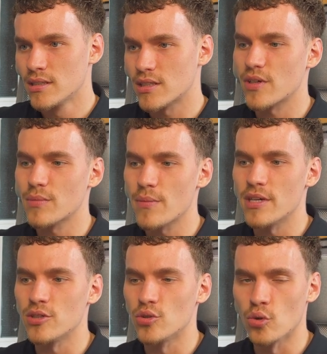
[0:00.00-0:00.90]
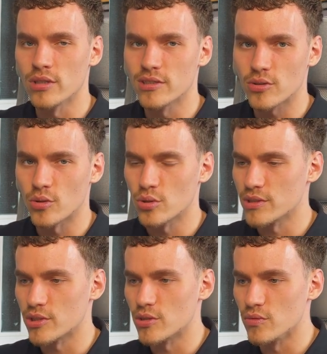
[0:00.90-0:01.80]
So I think maybe ignoring this corner is
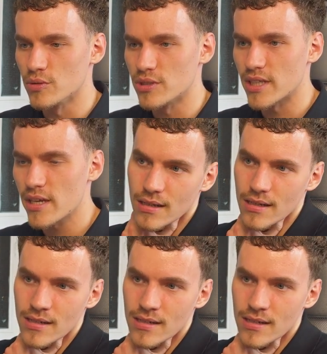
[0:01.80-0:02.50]
a good route to take.